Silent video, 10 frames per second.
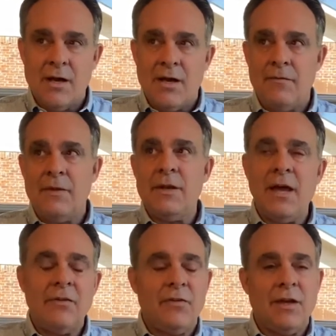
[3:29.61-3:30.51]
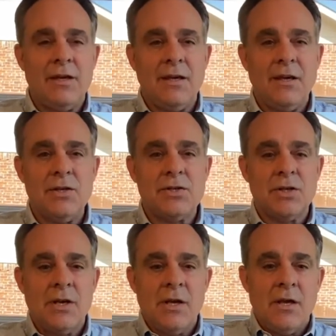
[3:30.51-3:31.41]
The next thing is
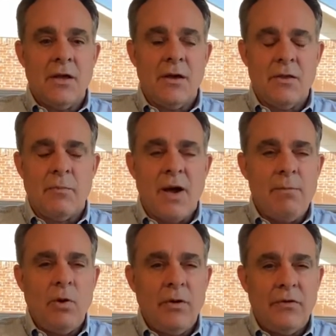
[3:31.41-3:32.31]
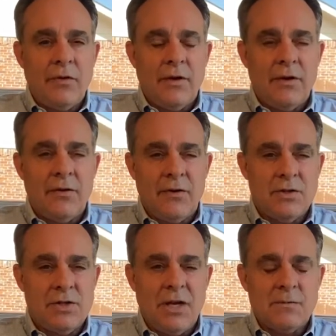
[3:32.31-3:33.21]
the Bible is
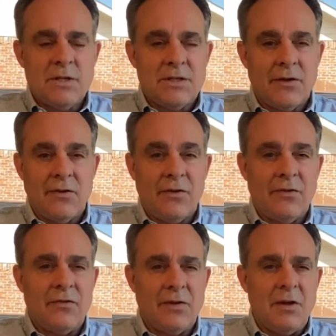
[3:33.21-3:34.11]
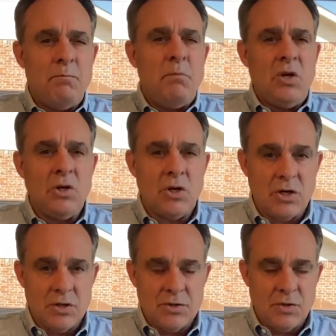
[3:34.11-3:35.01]
in James, it tells us, is a
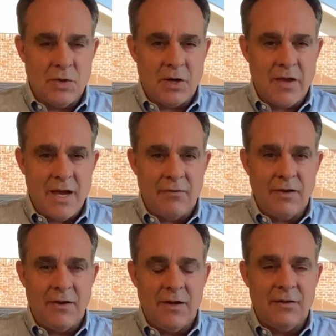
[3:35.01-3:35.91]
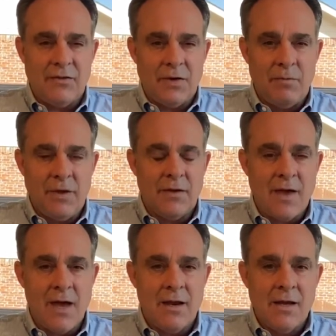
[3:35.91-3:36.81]
mirror to our life. It's something
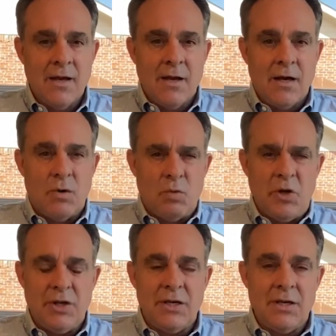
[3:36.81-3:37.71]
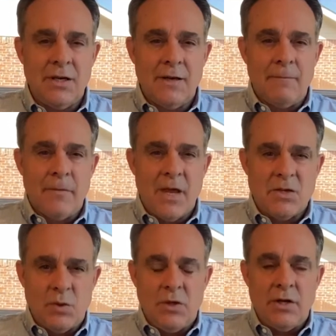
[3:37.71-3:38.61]
that really,
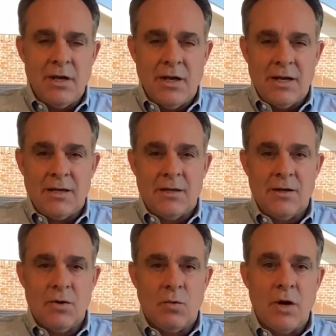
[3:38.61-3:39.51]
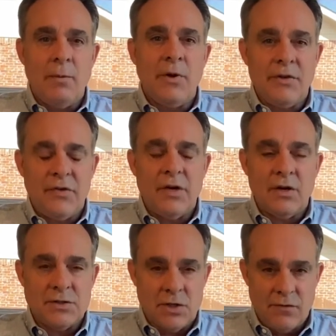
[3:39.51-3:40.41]
as we look at it, we're able to see
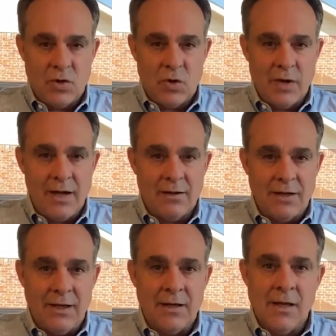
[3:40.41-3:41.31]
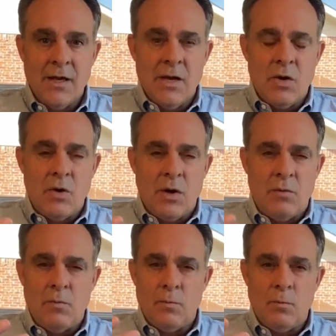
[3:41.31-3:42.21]
ourselves correctly.
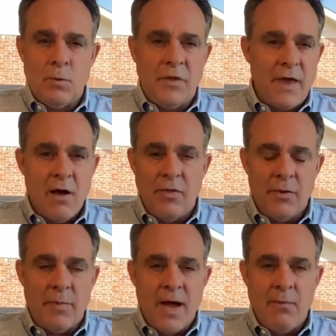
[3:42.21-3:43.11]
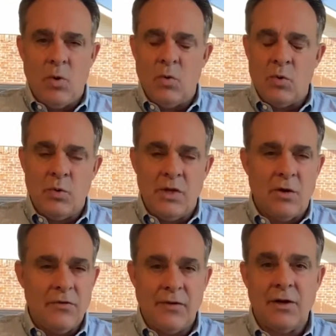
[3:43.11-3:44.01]
Without the Bible, we
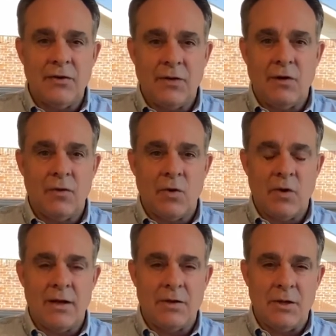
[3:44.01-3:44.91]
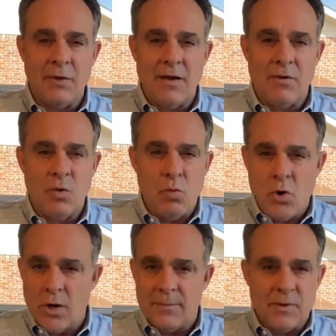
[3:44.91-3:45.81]
don't see ourselves correctly. We have a
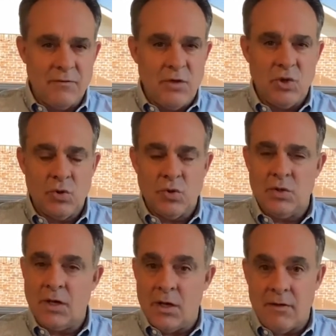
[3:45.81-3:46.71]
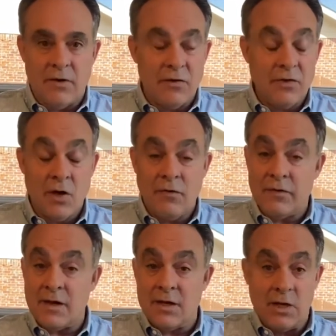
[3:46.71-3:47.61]
warped view of ourselves,
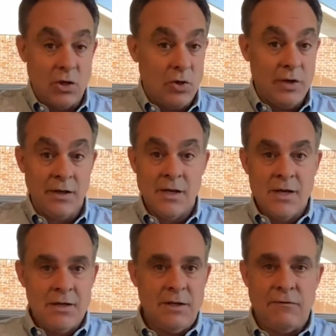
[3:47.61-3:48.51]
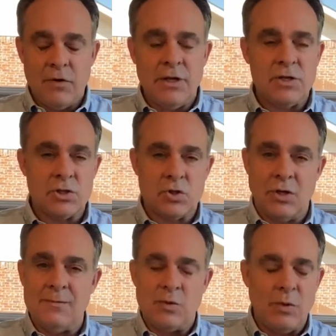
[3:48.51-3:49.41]
and that can go in different
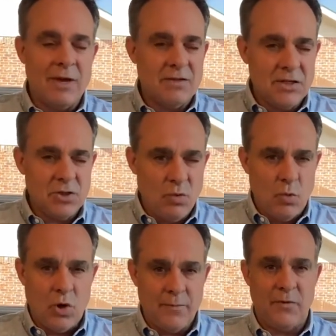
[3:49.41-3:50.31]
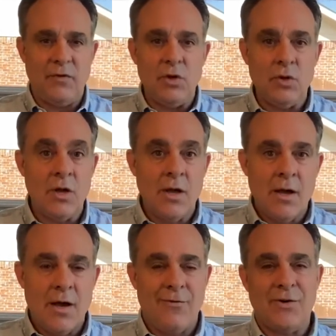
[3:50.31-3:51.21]
extremes. We have such a warped view
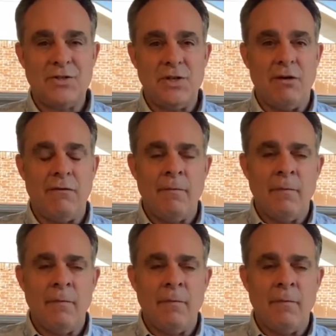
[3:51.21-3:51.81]
of ourselves.